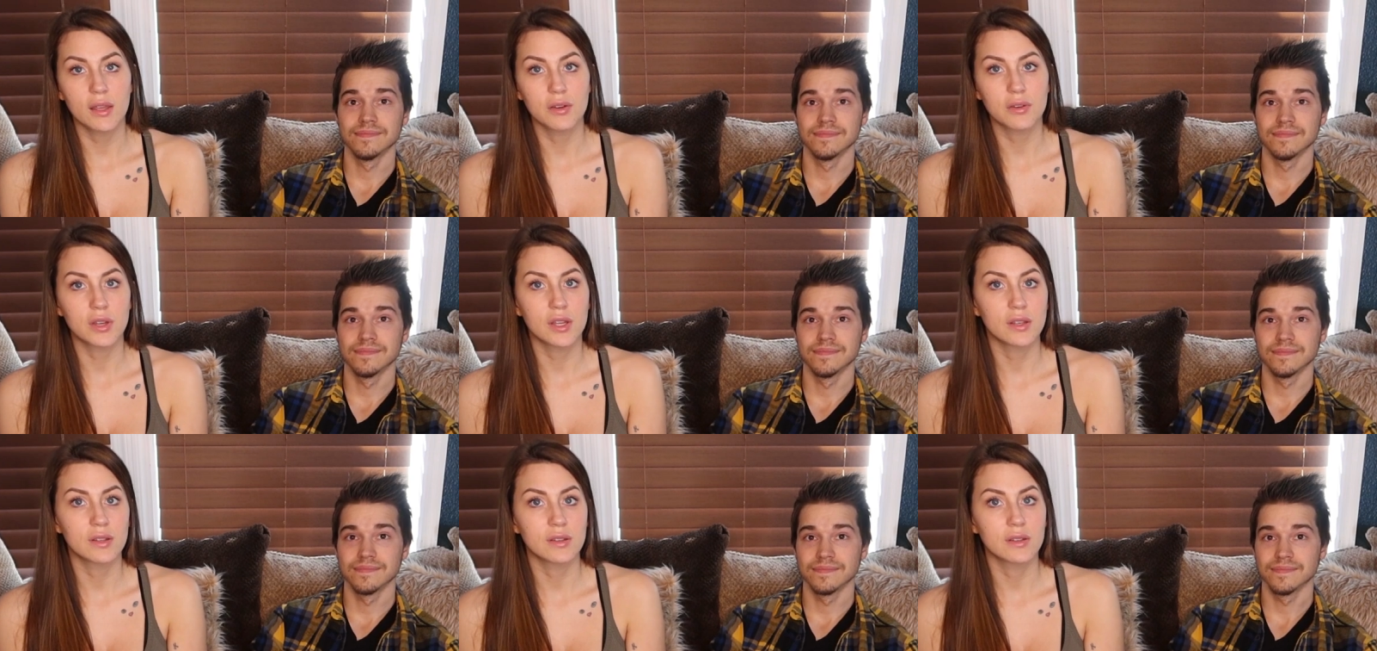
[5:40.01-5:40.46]
Speaker 1: You
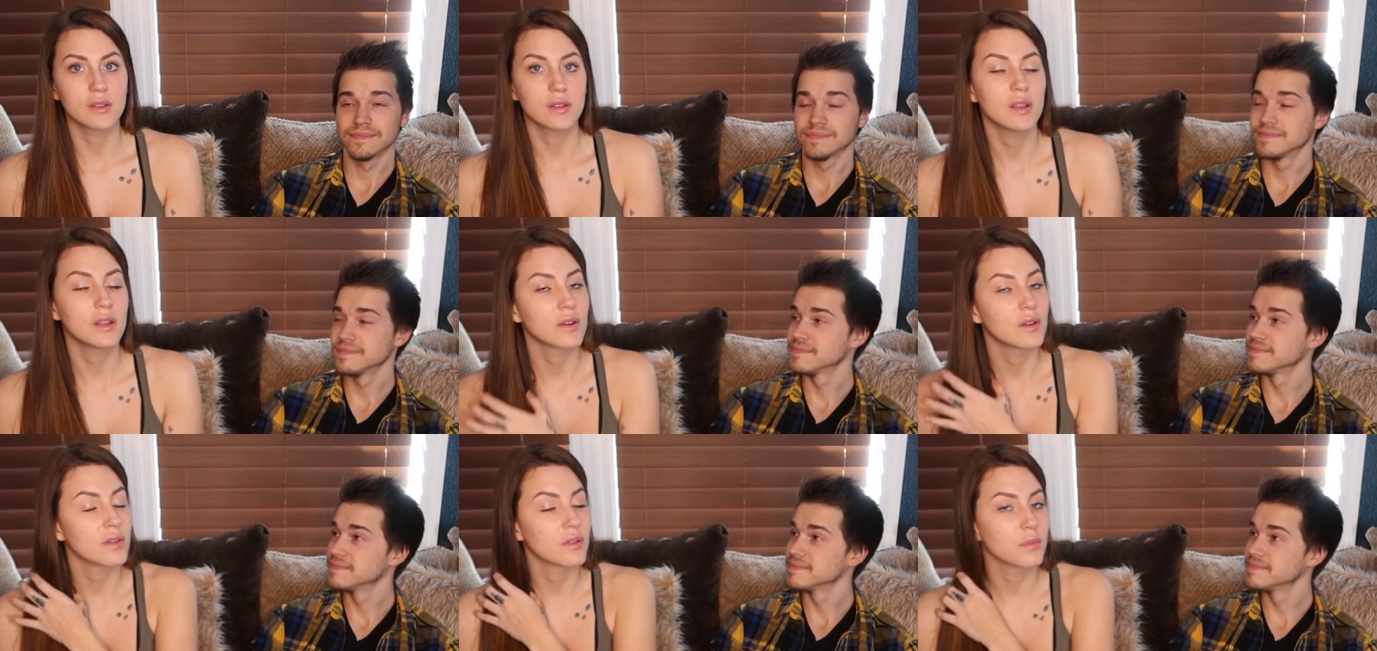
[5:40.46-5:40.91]
can,
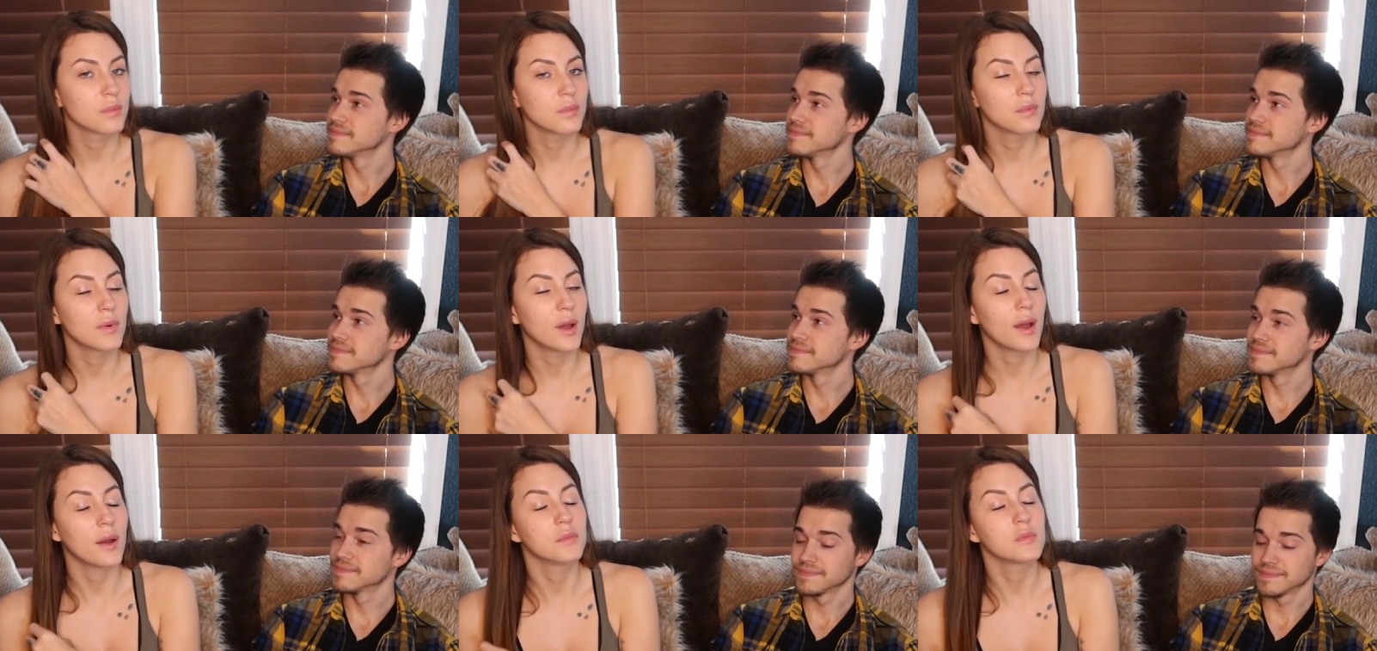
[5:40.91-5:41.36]
you know,
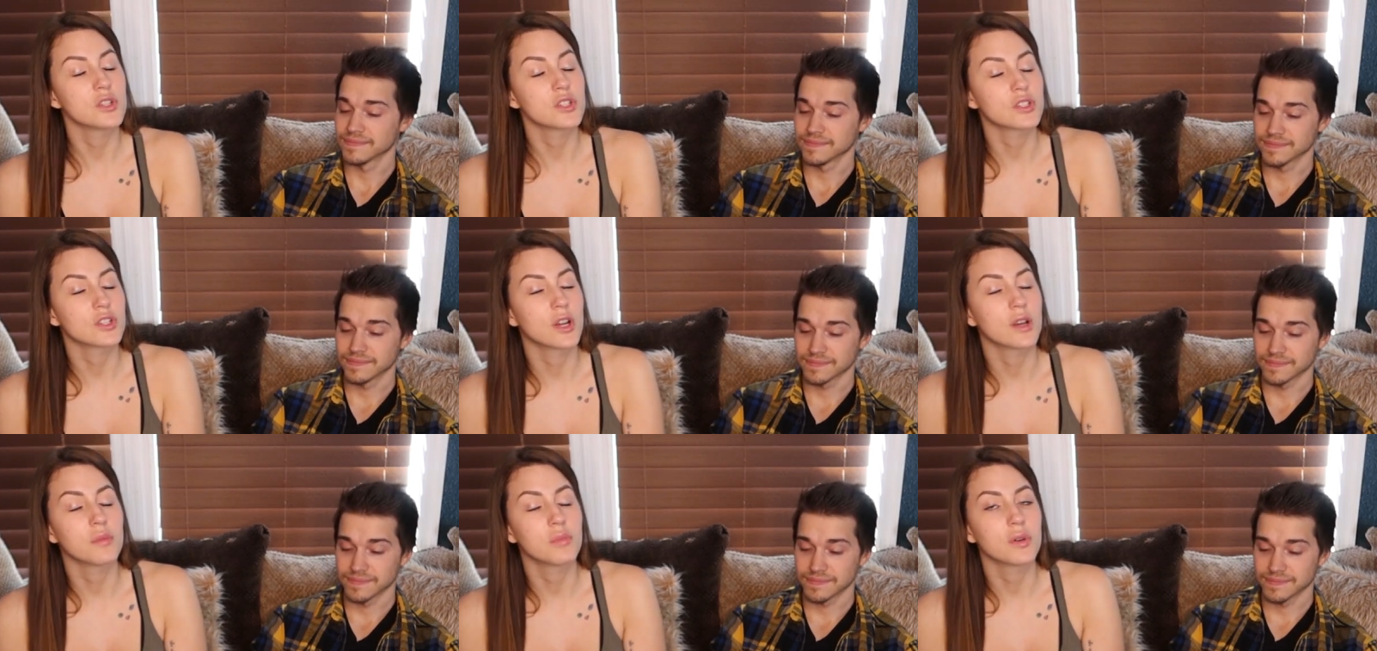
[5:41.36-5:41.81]
I'm just
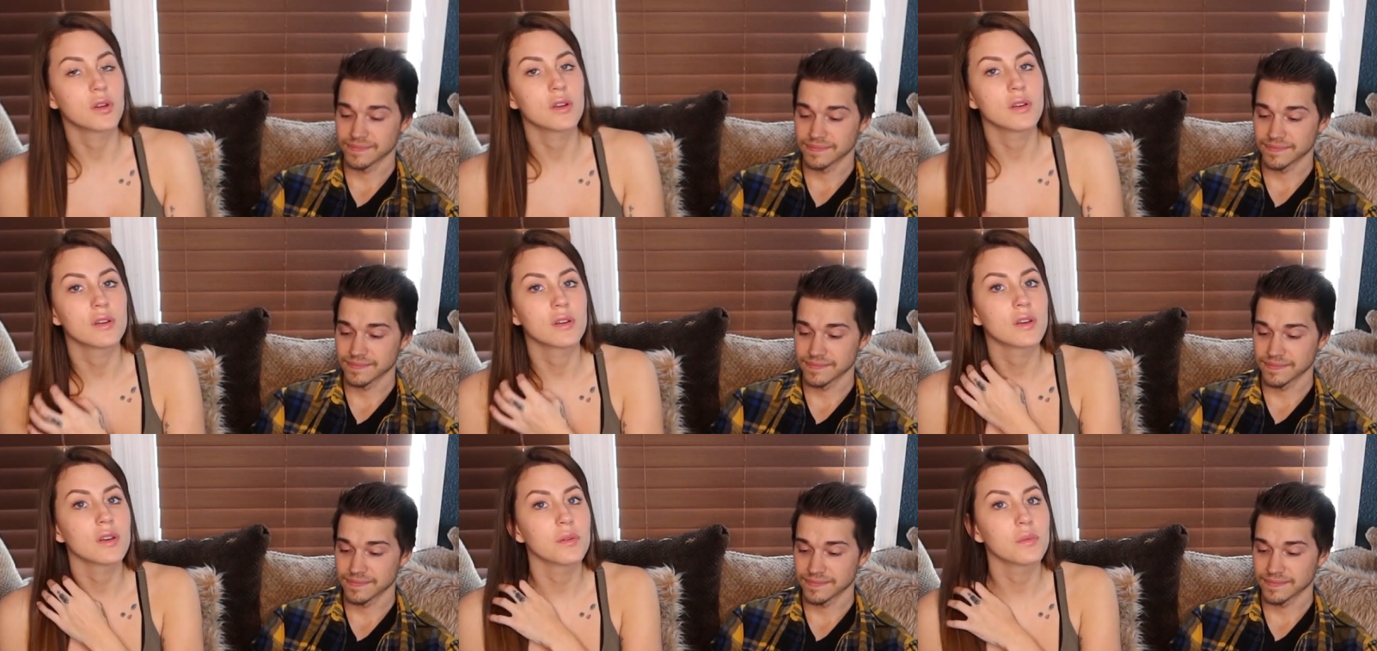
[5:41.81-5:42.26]
trying to put in
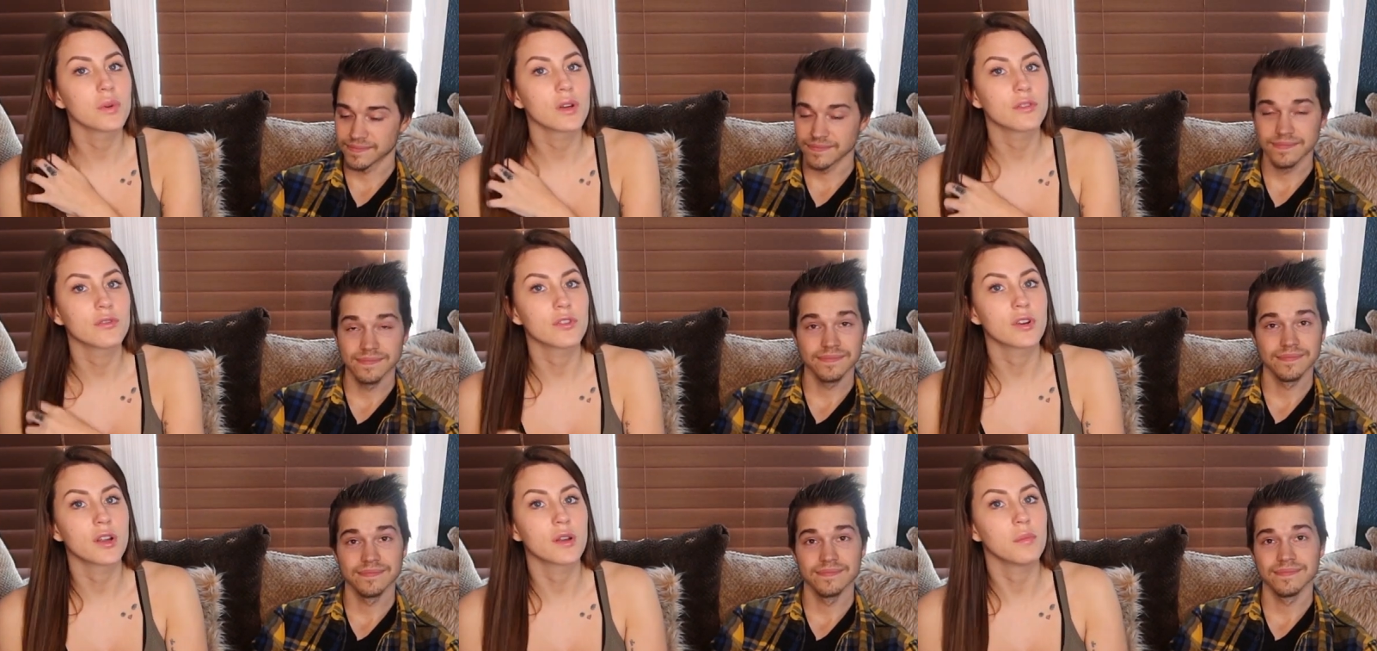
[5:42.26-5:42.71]
a good word
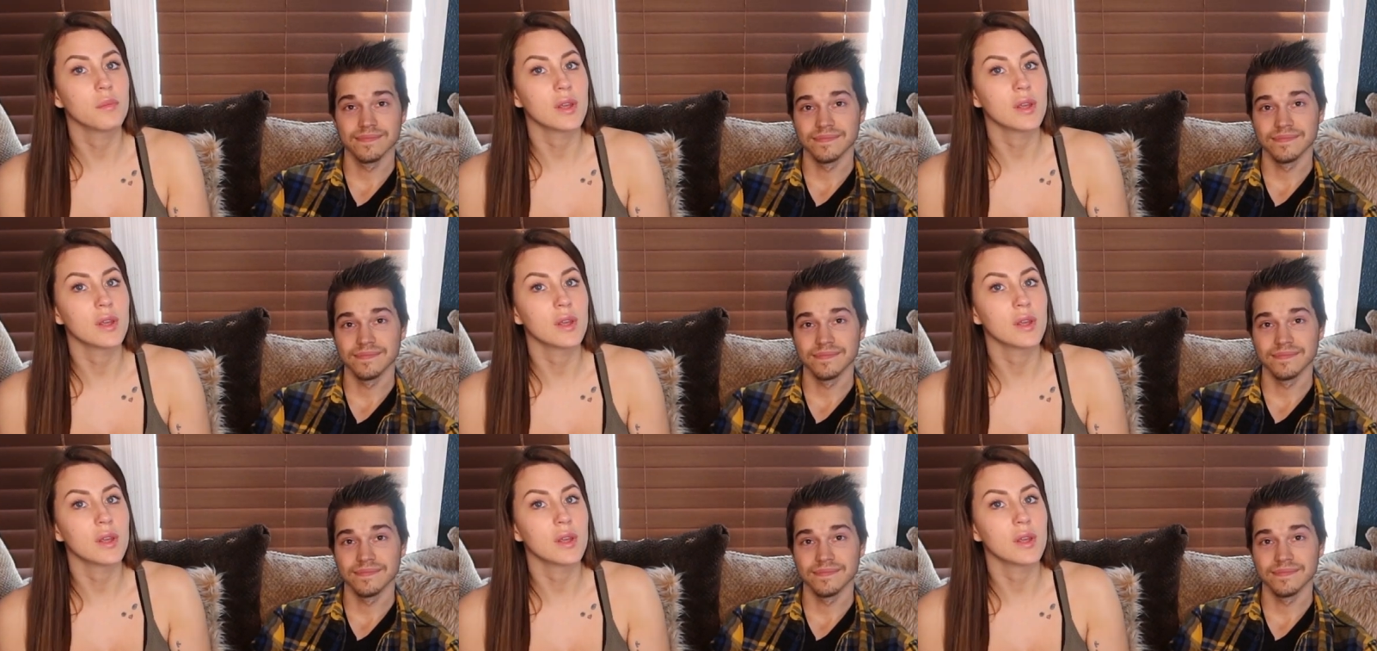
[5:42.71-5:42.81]
for him